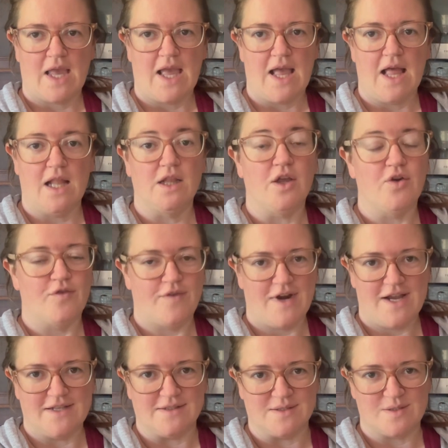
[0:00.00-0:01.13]
Hello
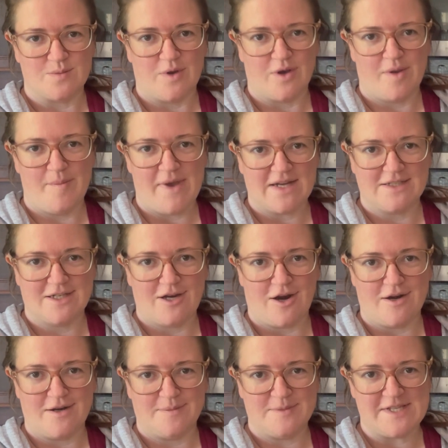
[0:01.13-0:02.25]
friends, welcome back to
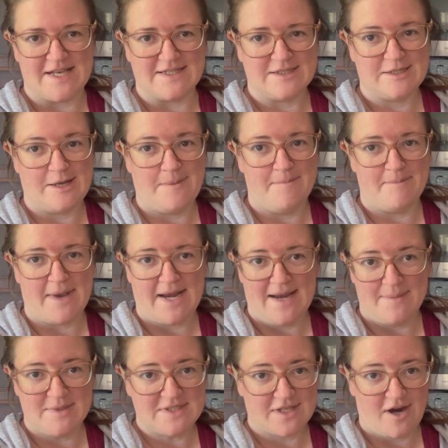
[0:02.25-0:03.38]
Garden Obsessed. My
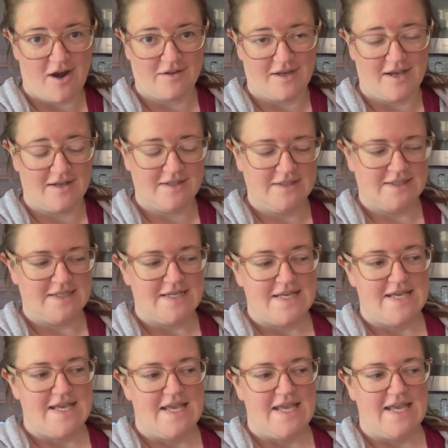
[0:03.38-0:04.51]
name is Carla.
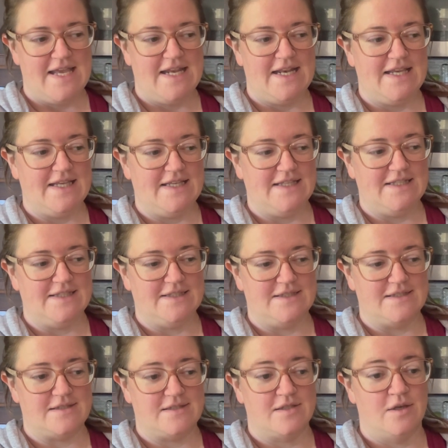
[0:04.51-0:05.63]
It
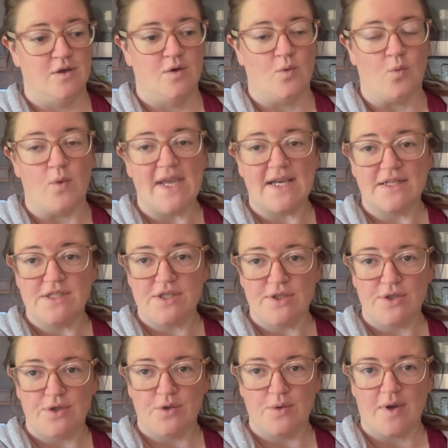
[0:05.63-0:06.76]
is week
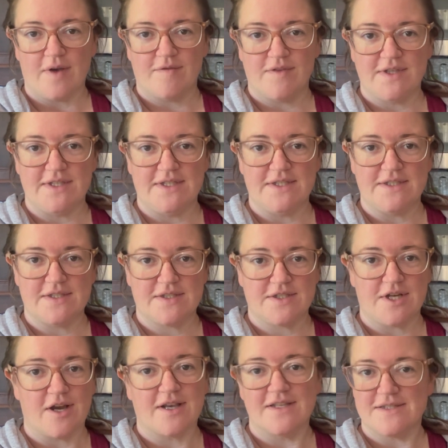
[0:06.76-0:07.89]
2 of the
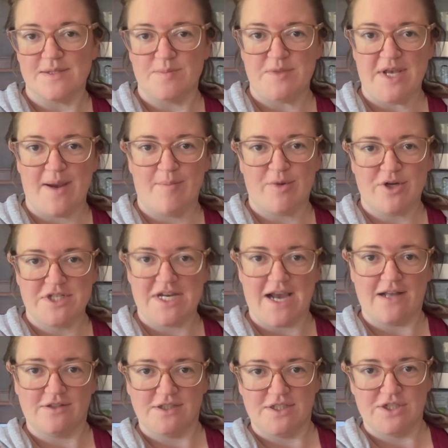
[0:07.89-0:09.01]
Stock It September
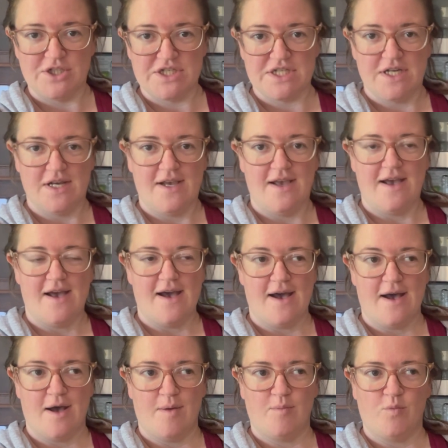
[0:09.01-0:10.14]
challenge.
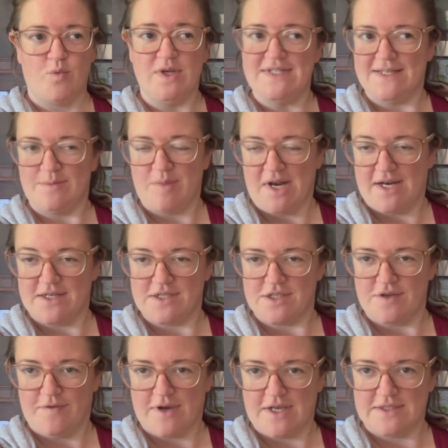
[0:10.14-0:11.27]
We did manage
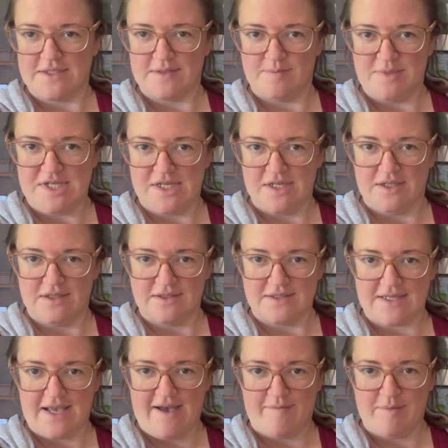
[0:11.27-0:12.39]
to find some
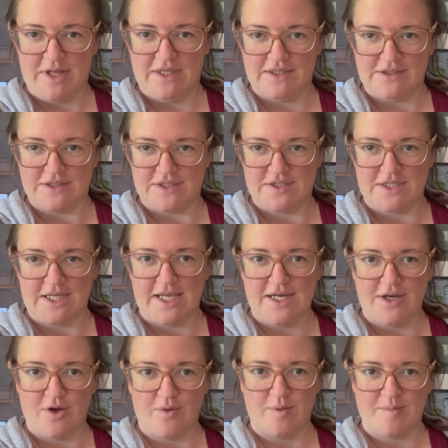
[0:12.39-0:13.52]
deals. I have my little sticky
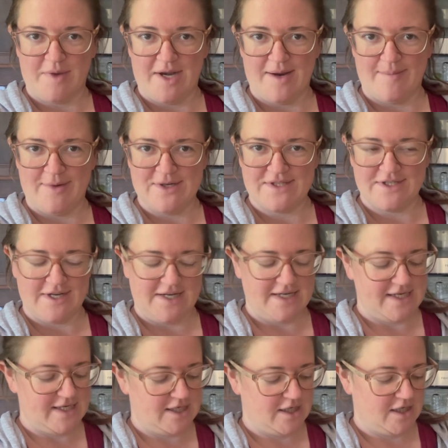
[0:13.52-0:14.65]
note with my numbers on it
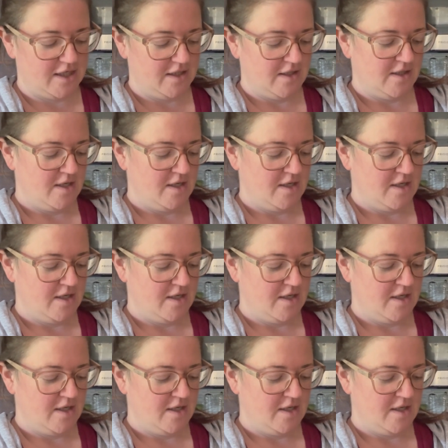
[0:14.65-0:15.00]
here.